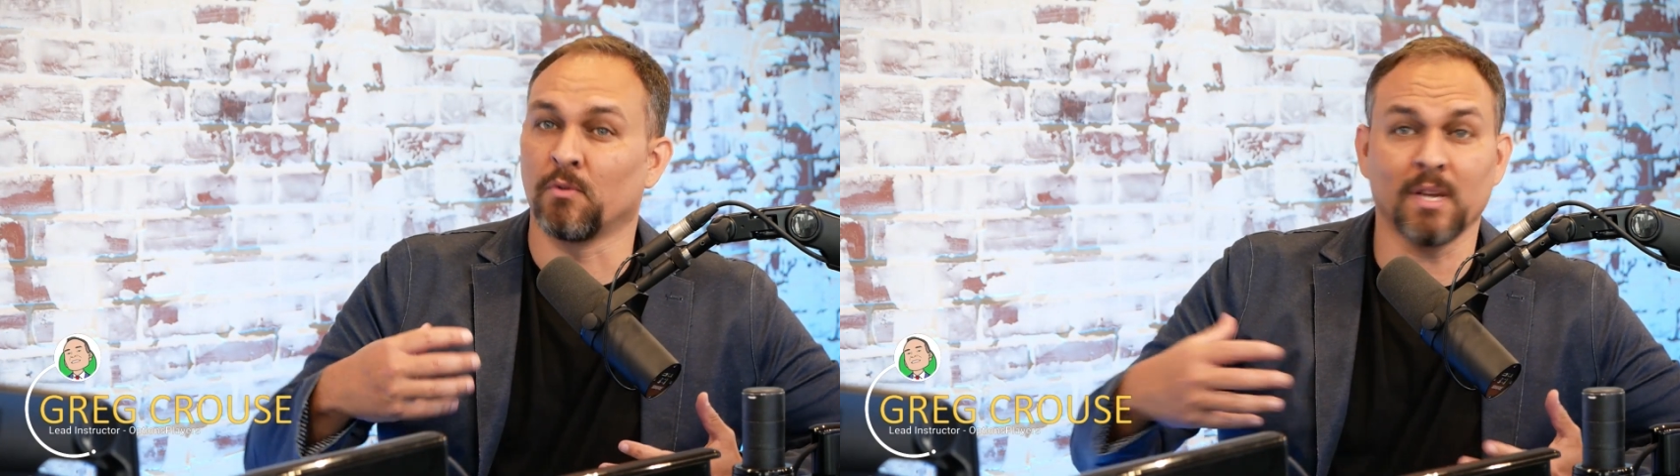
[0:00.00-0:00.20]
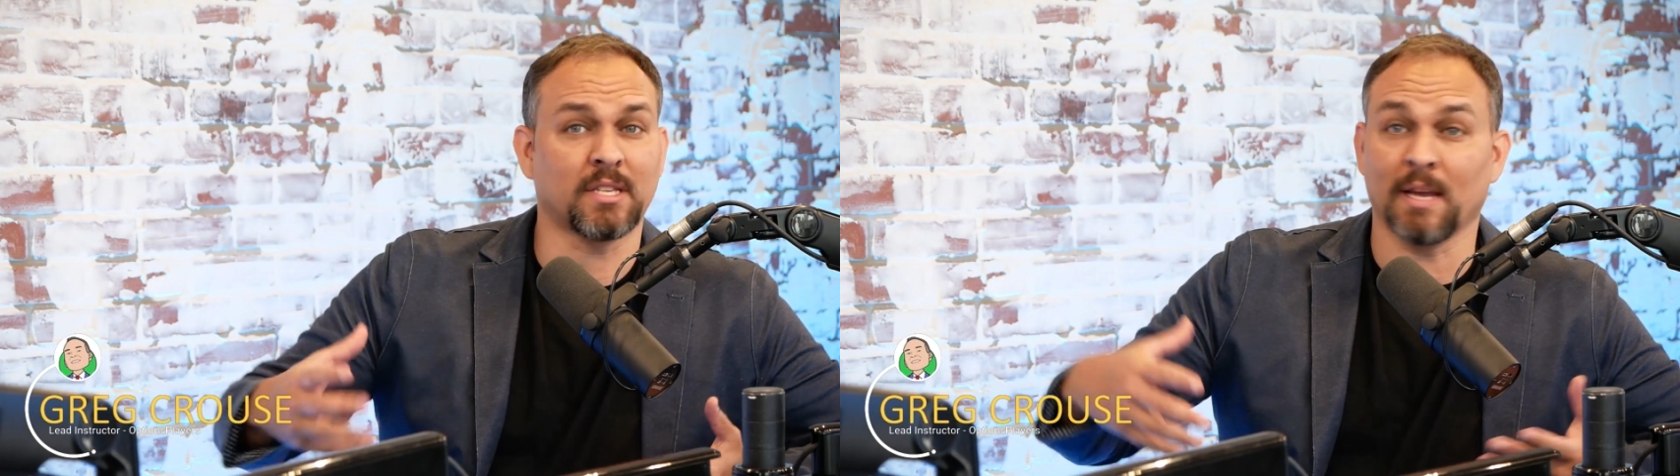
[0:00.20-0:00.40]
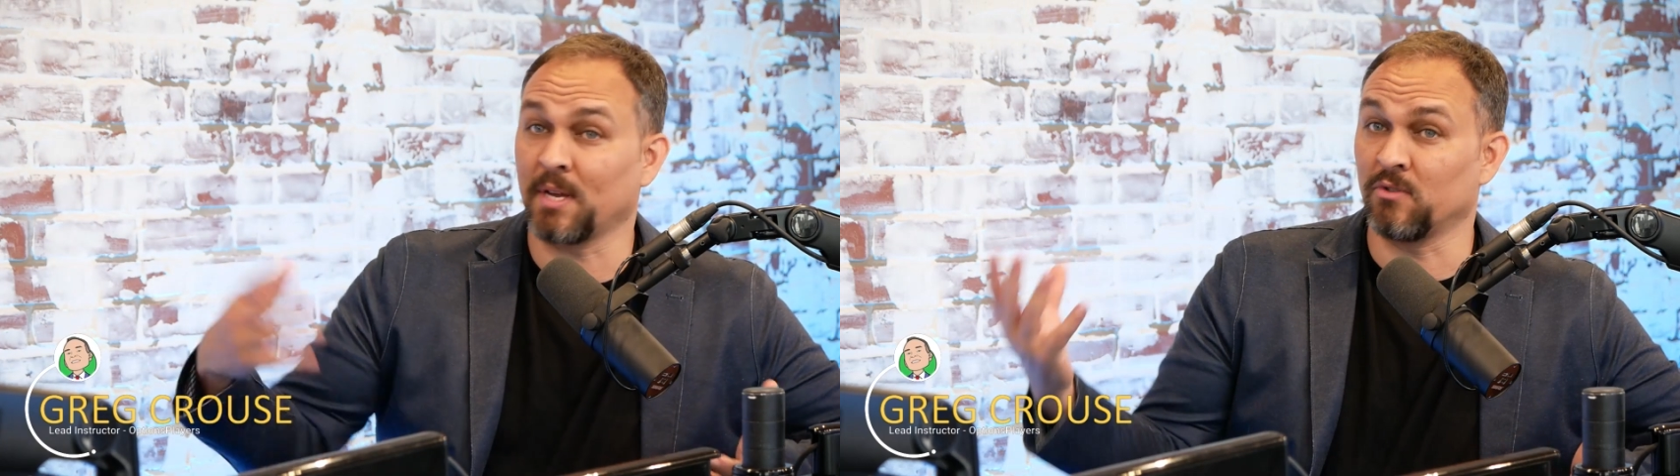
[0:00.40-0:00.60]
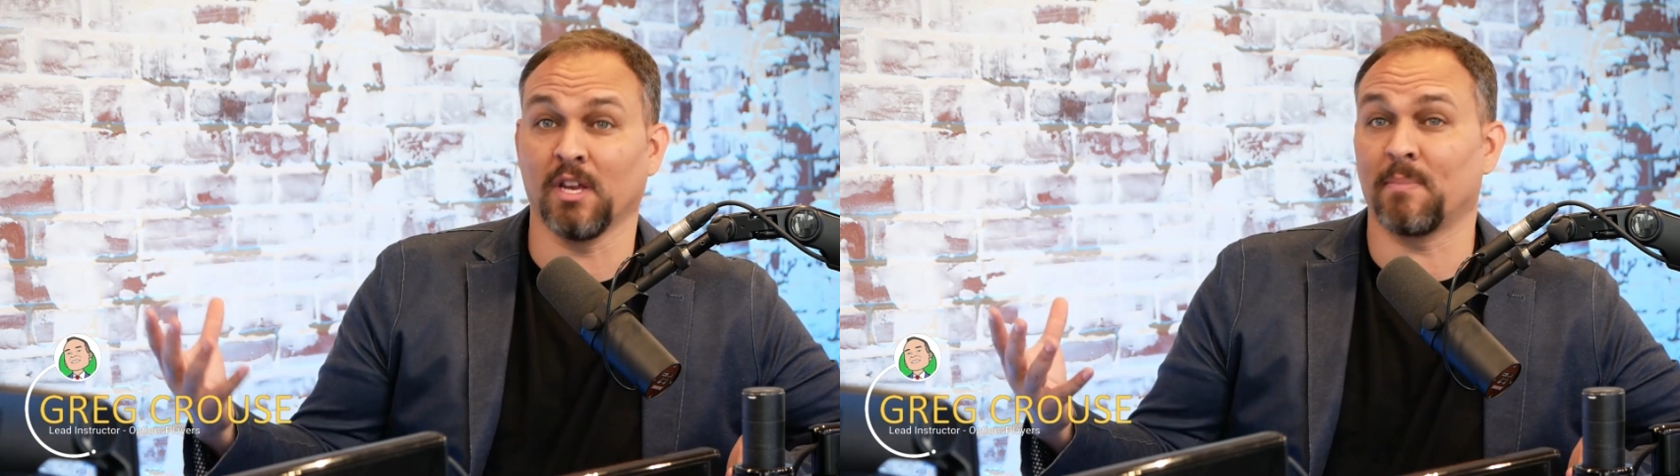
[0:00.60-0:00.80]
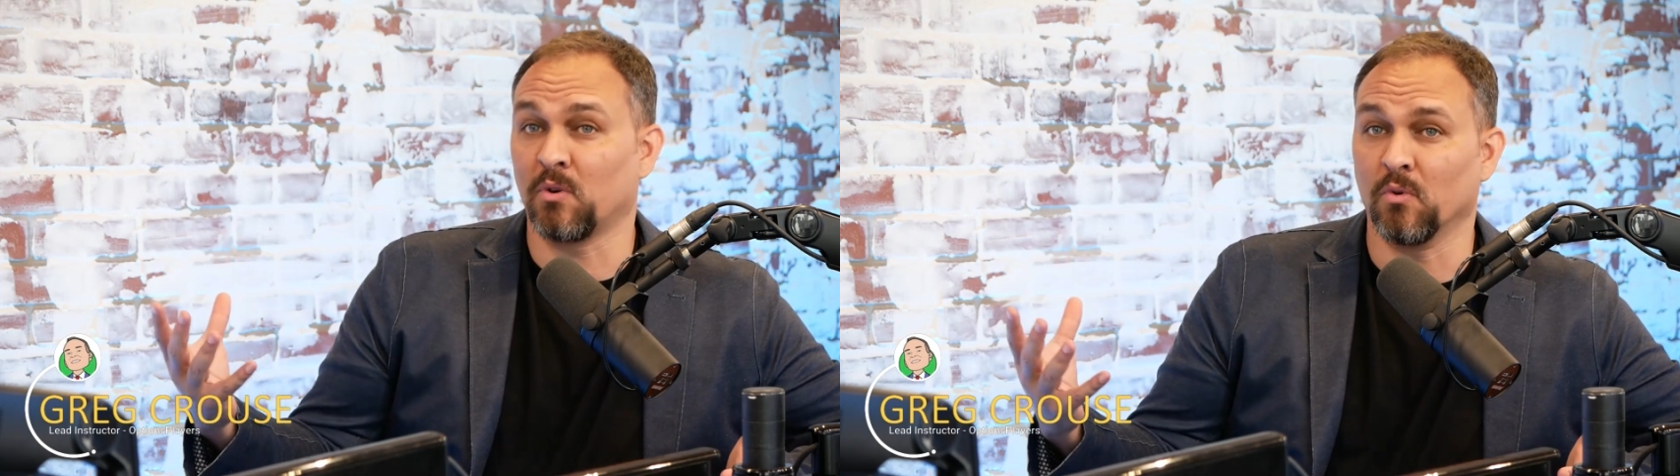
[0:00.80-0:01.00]
the rest of the time it goes
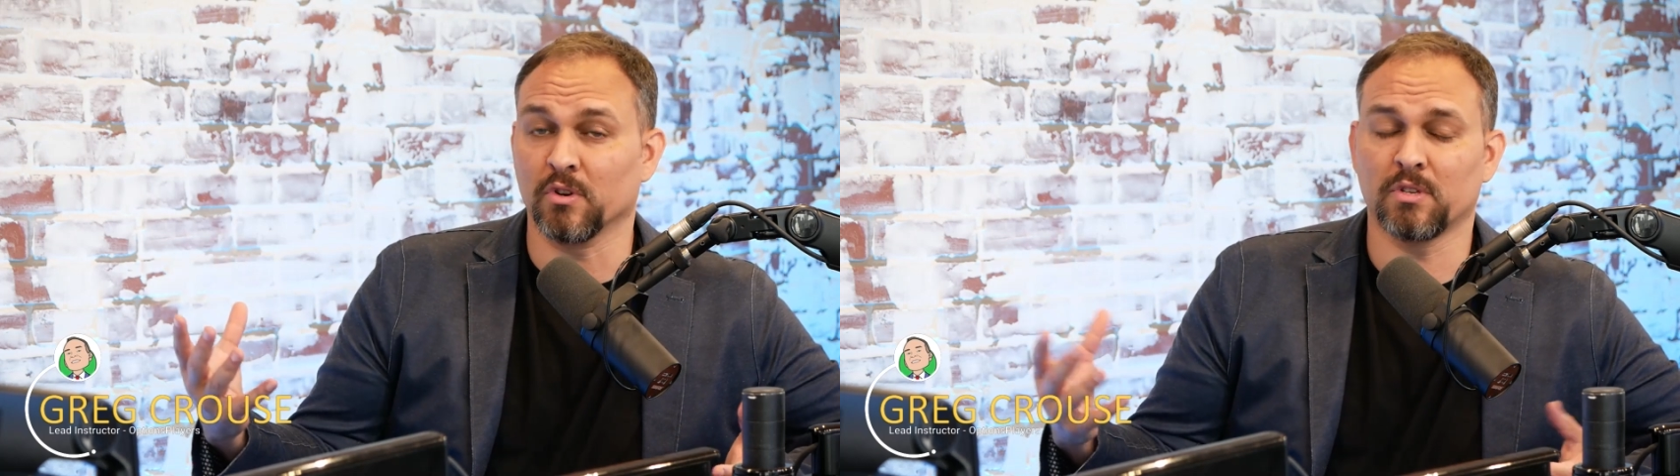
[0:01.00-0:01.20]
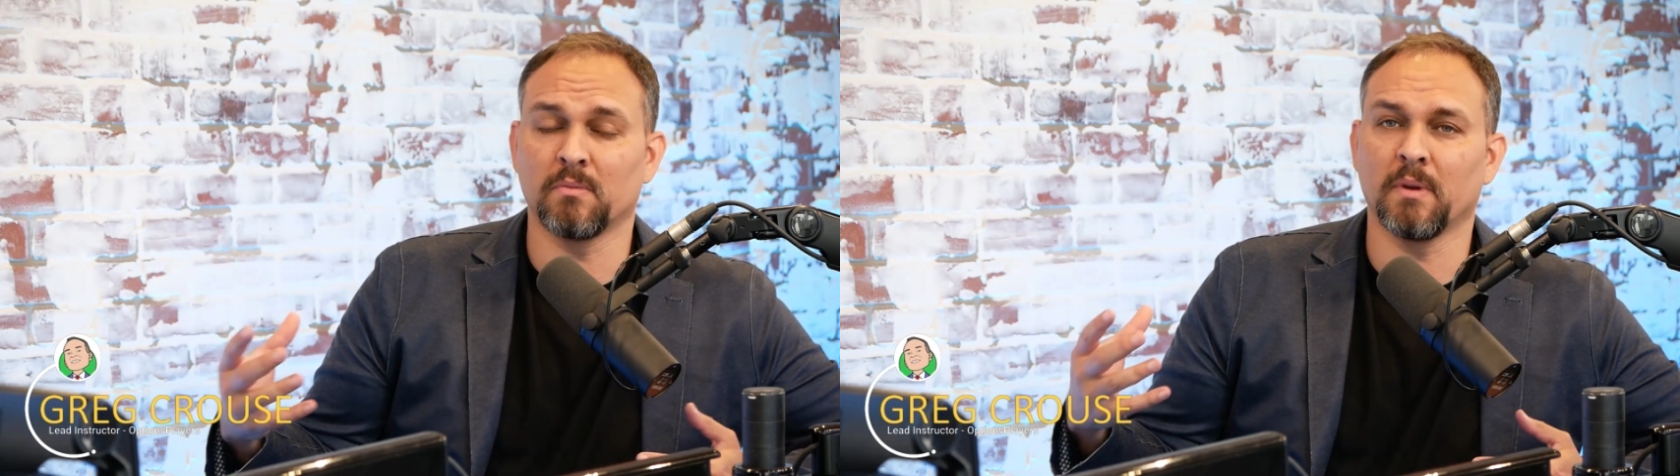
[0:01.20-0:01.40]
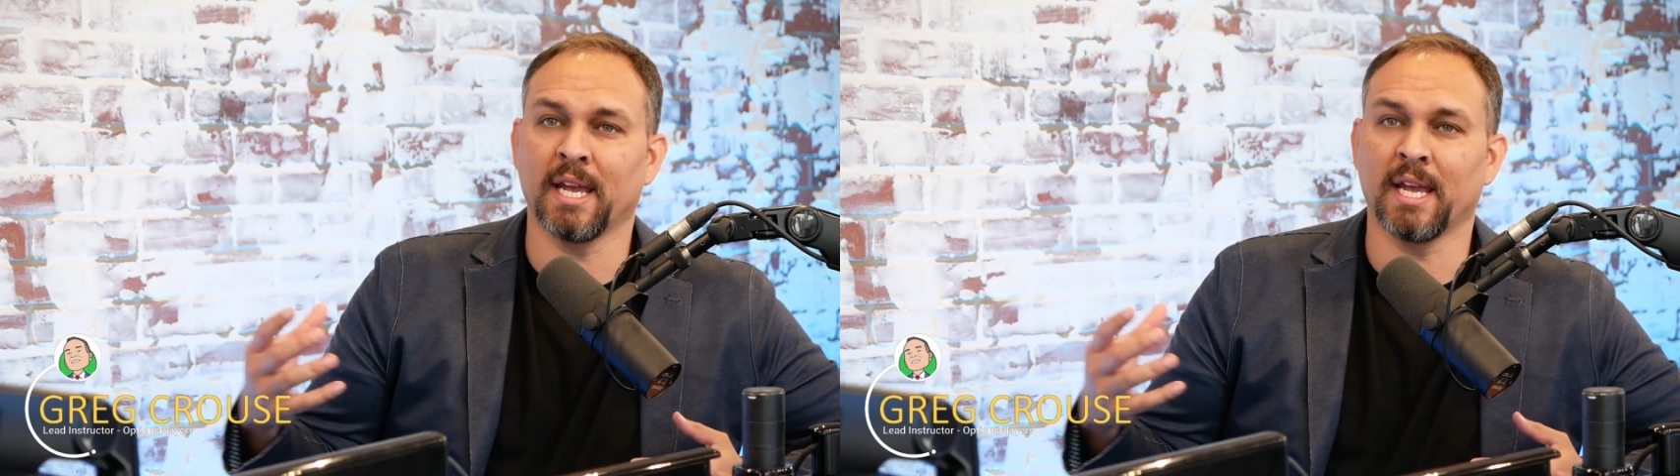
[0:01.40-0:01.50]
up, of course,